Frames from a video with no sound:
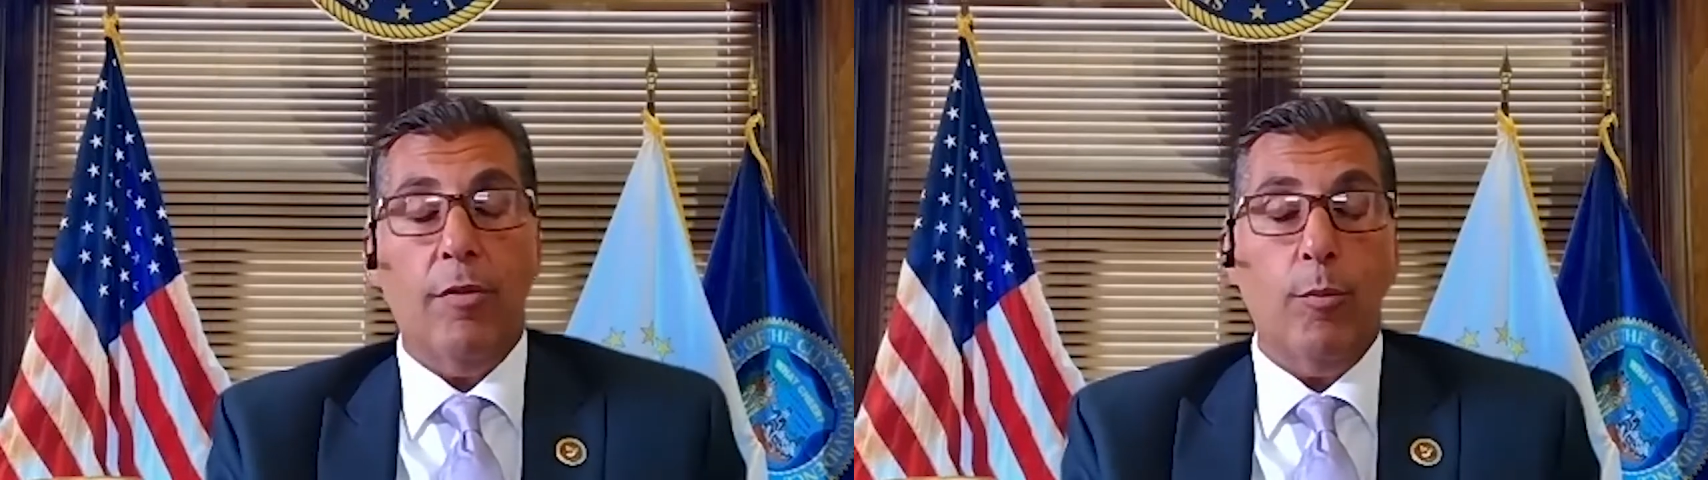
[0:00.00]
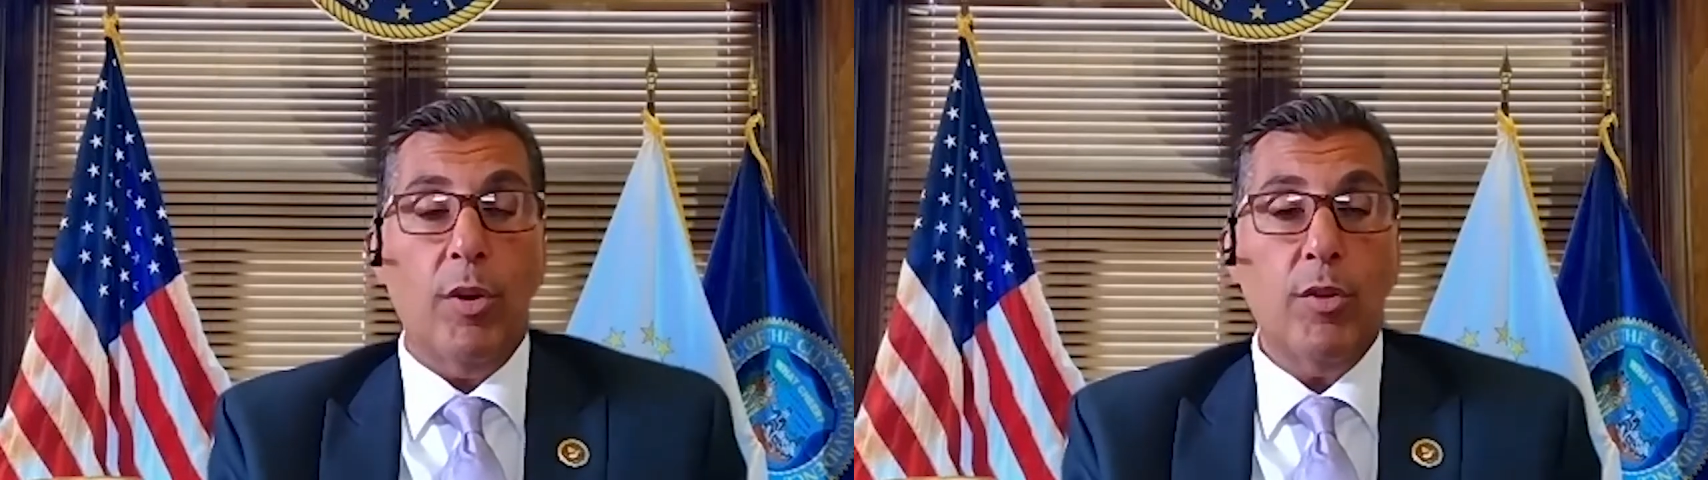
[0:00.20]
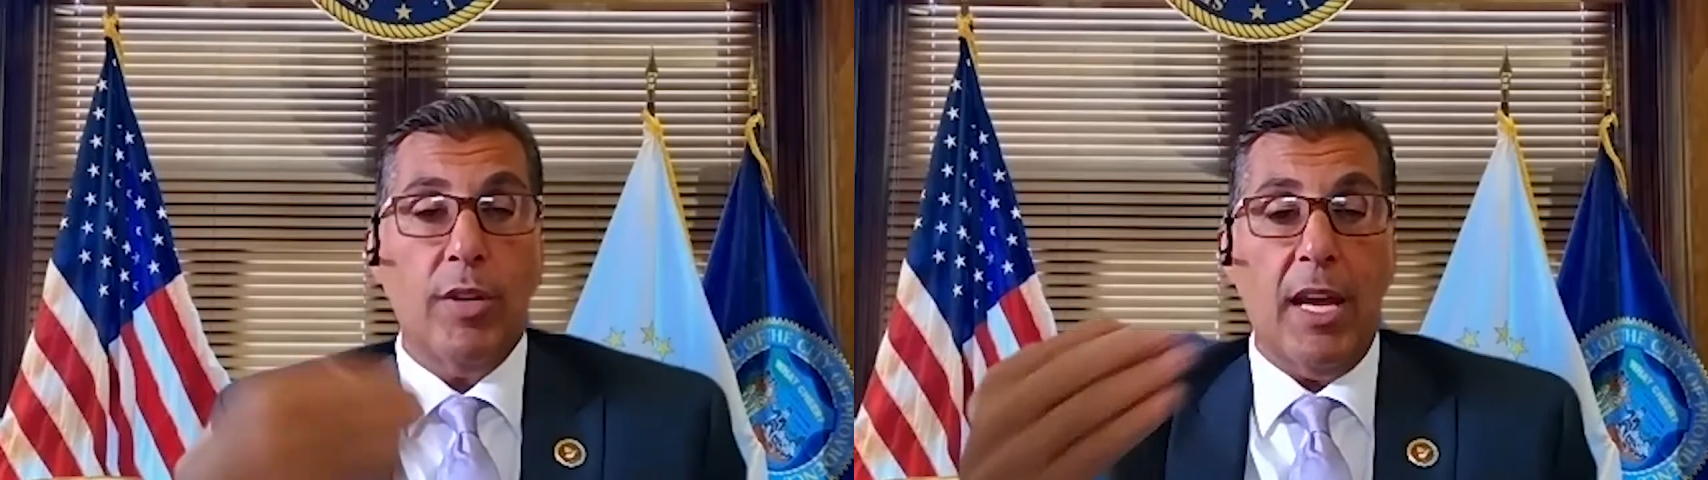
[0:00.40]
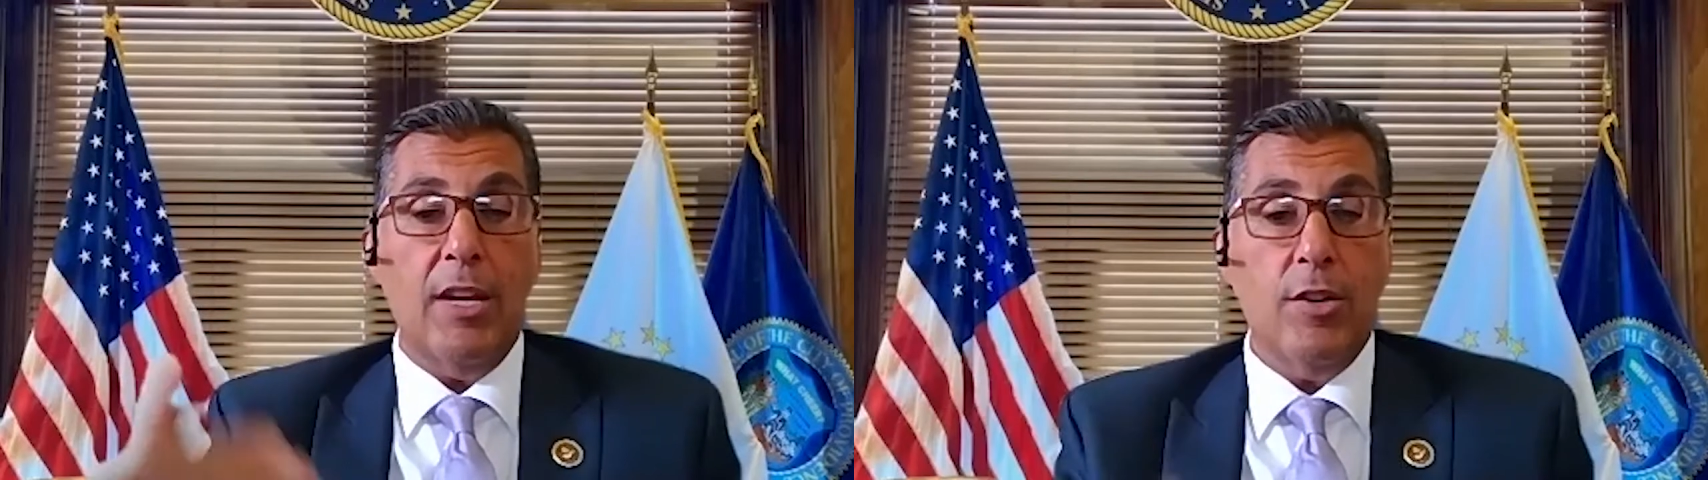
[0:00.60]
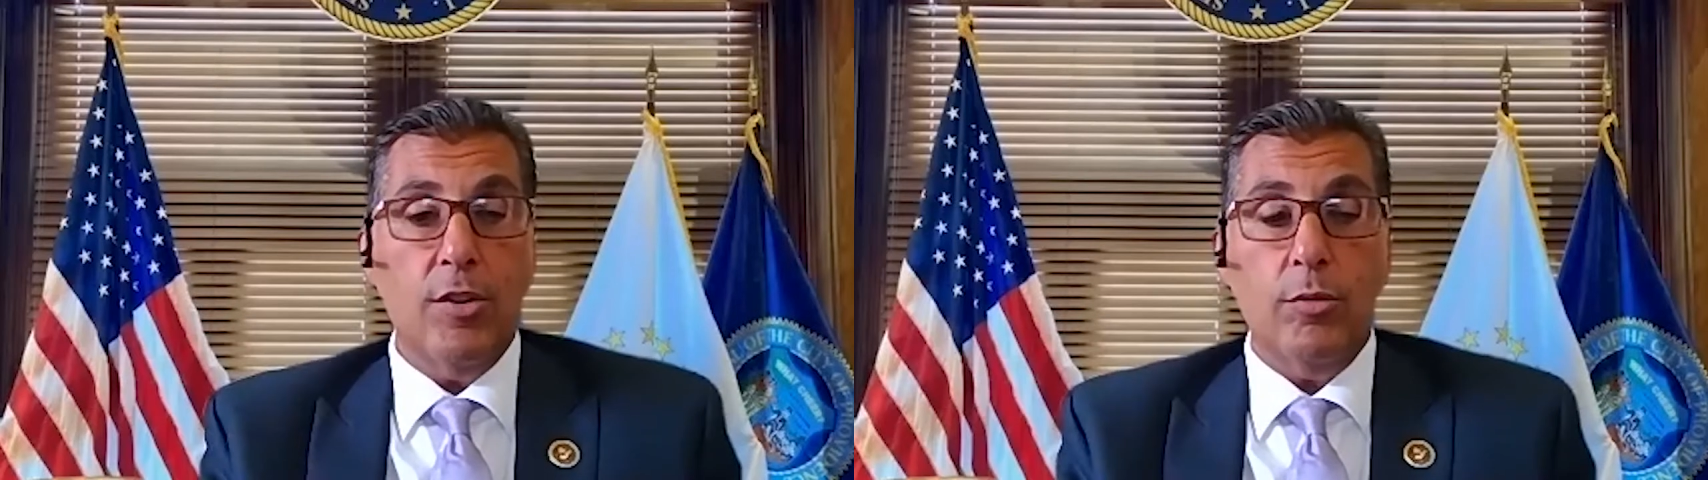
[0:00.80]
what you can
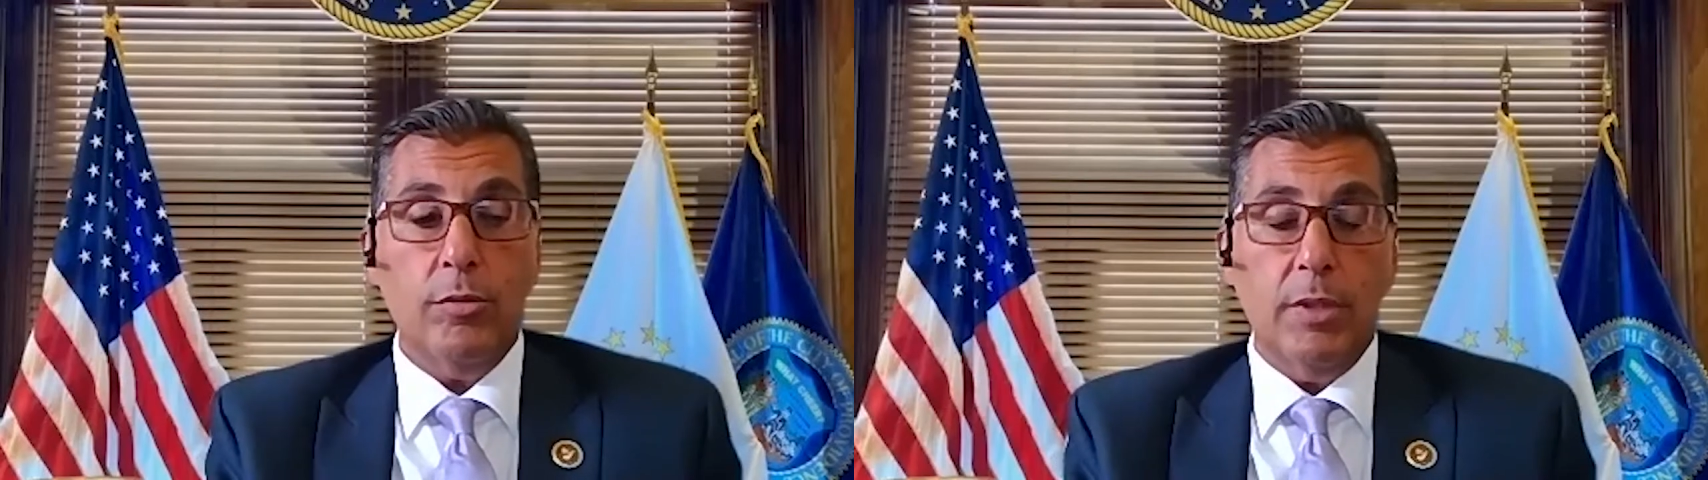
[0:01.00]
do.